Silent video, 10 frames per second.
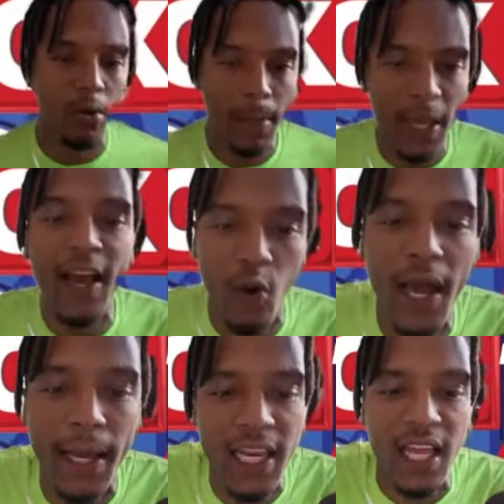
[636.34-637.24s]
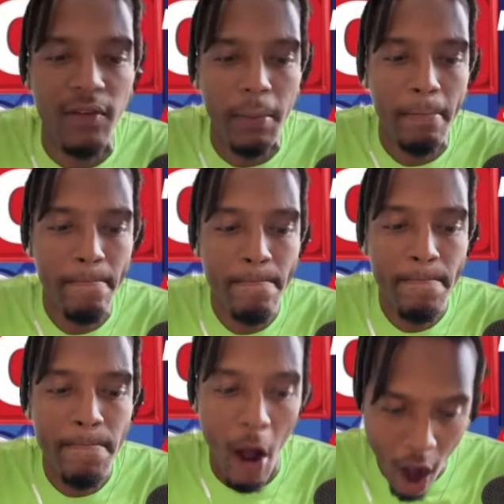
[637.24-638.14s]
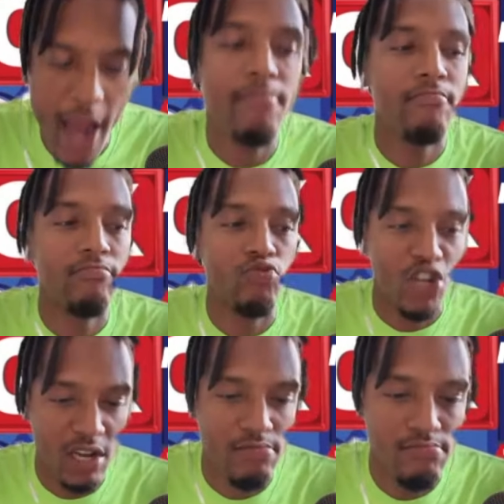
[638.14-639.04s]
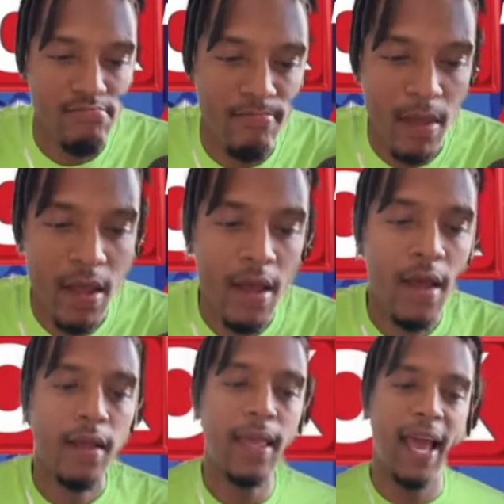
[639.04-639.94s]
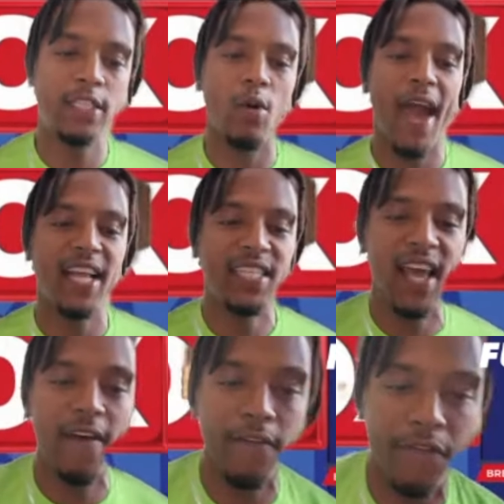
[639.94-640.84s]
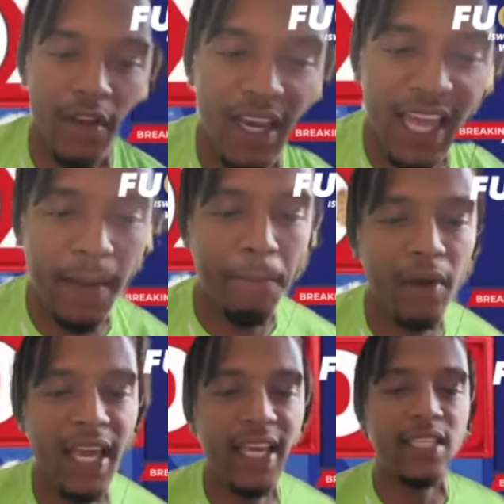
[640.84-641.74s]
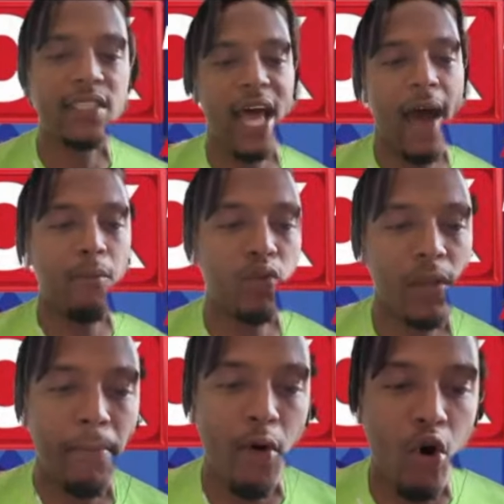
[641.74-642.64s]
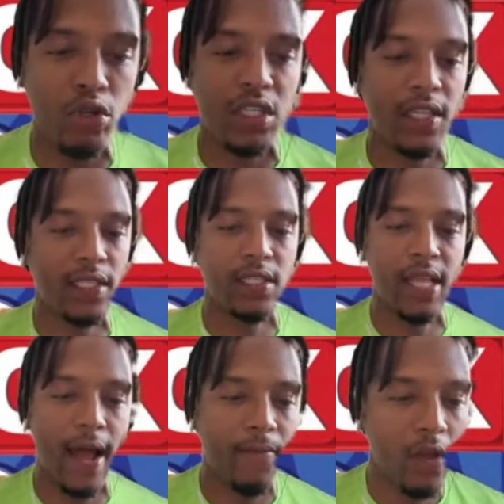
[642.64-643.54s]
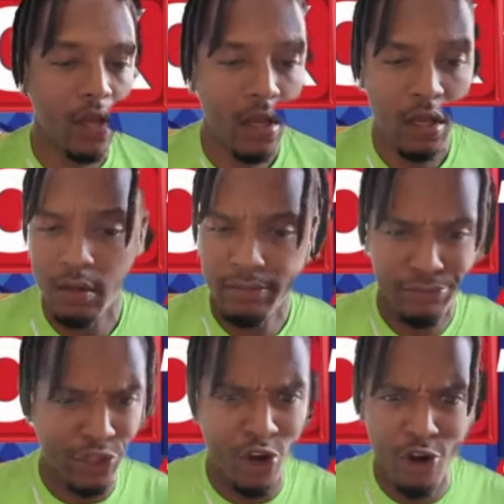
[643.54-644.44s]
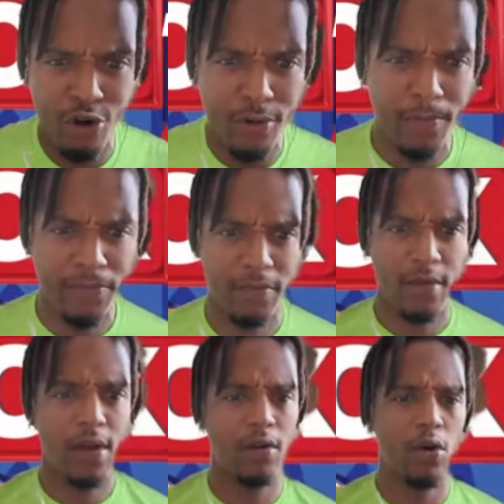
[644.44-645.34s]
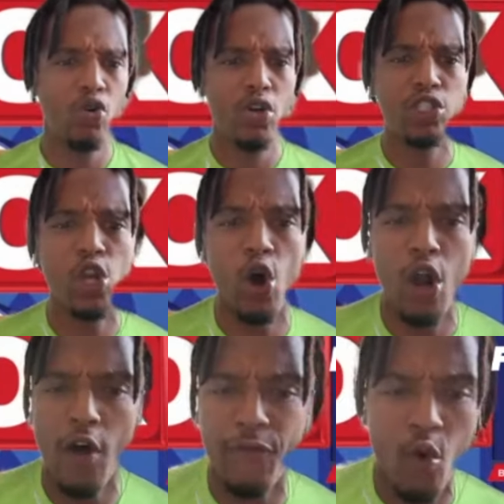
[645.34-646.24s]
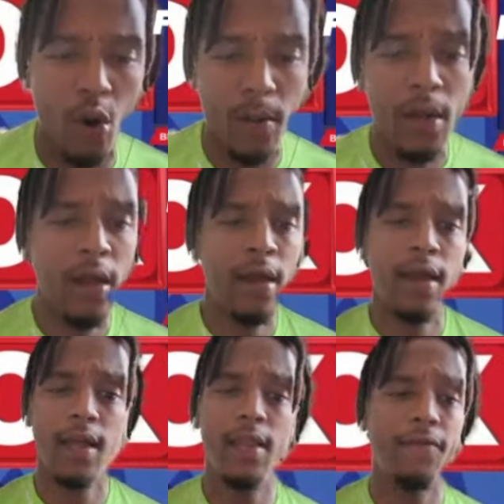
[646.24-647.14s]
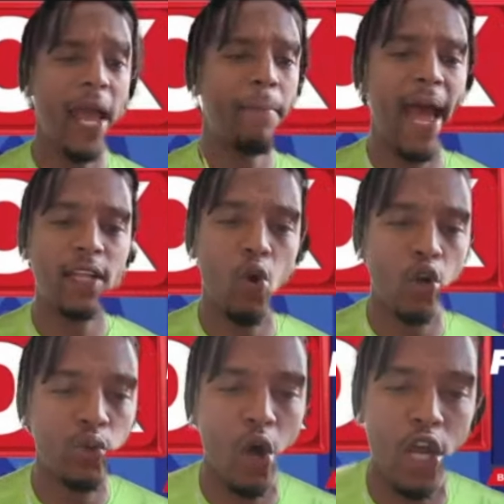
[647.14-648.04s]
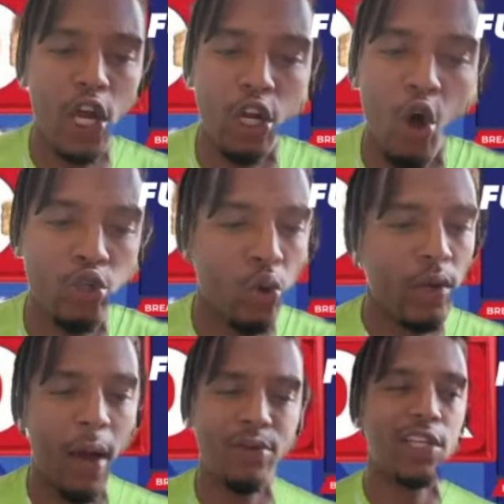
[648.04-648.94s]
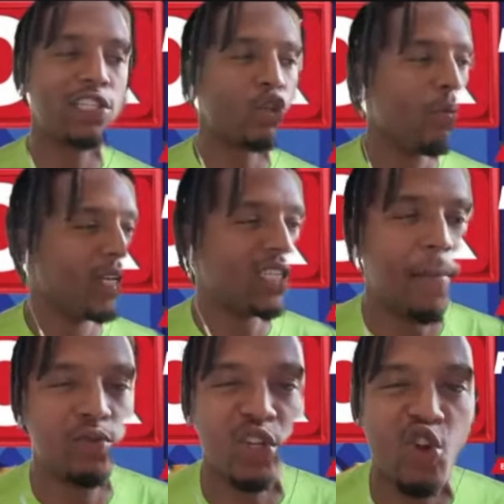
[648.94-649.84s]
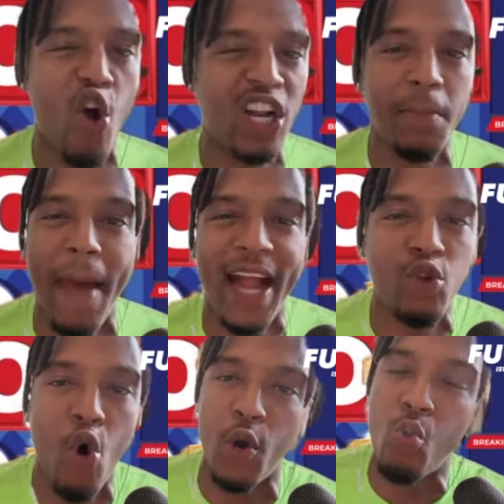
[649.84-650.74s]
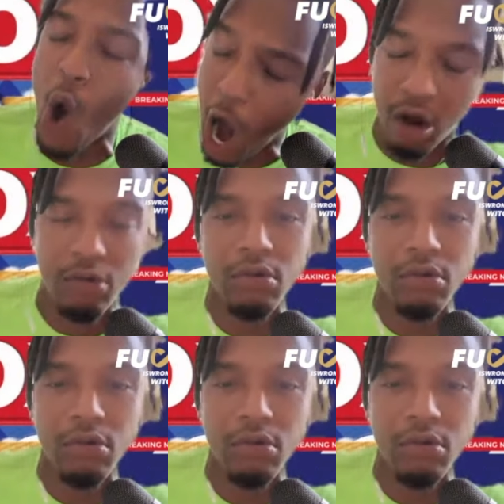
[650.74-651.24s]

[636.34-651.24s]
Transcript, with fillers: Yeah, go ahead. Get it together. All right. We good? Yeah, so A T F lean, please stop with the bull. This is not thorough. I don't know who you showing up for. And if they backdoored you with all your clothes on, that was the stupidest, dumbest, retarded backdoor in the world.